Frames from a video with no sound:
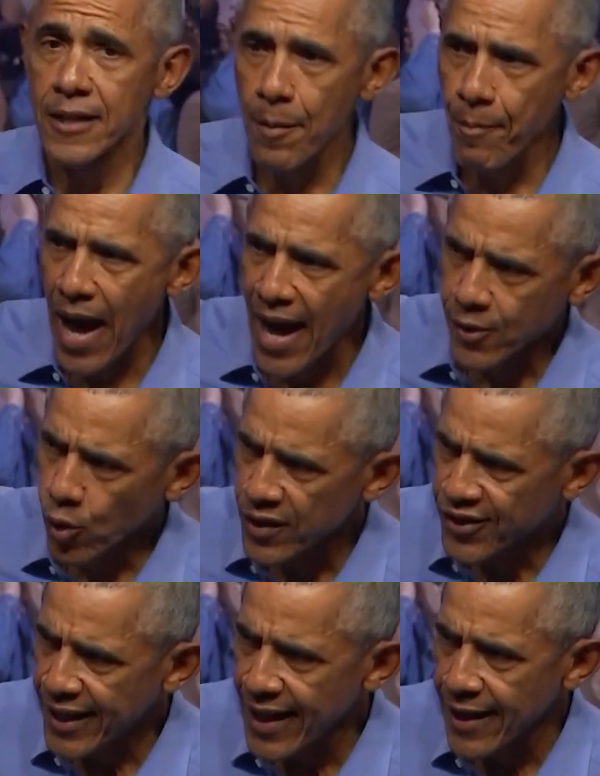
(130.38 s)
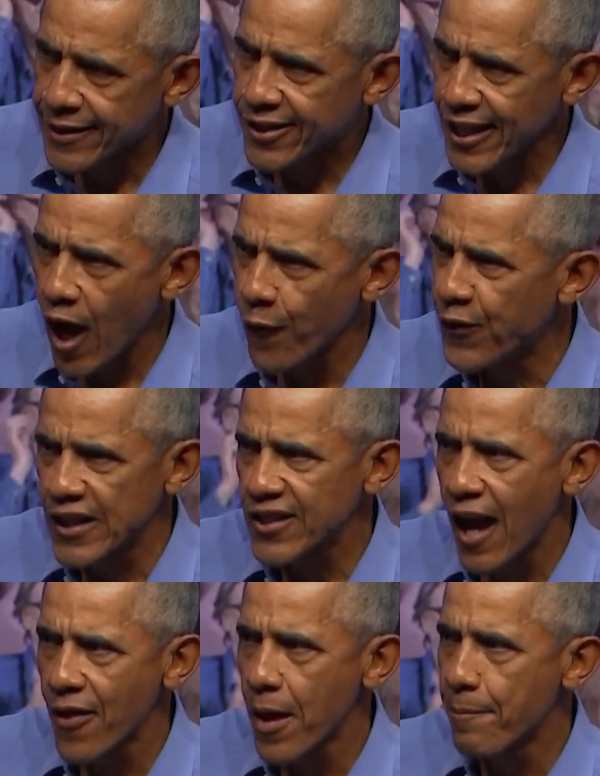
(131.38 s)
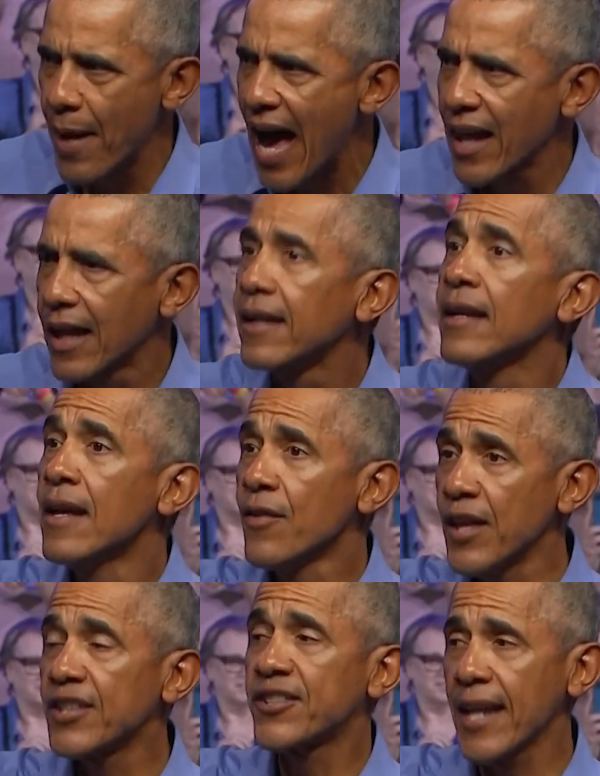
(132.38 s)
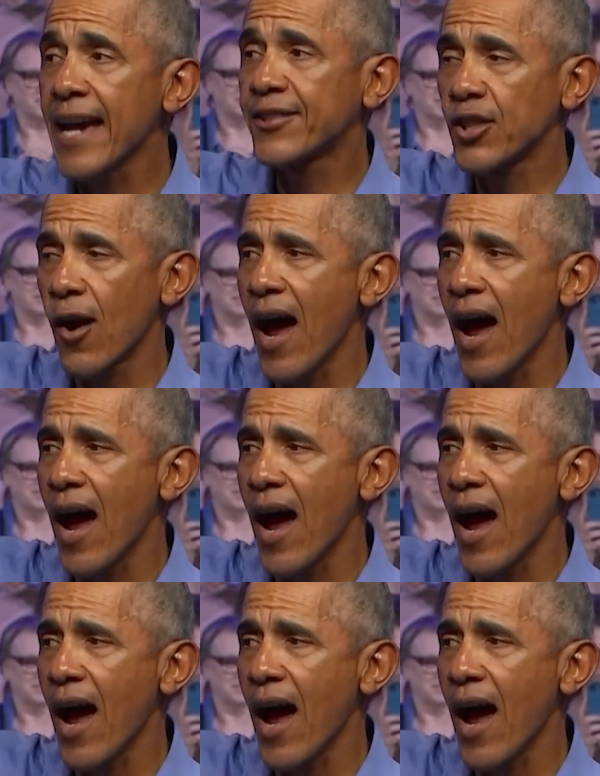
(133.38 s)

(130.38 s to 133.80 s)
Democracy itself is on the ballot. The stakes are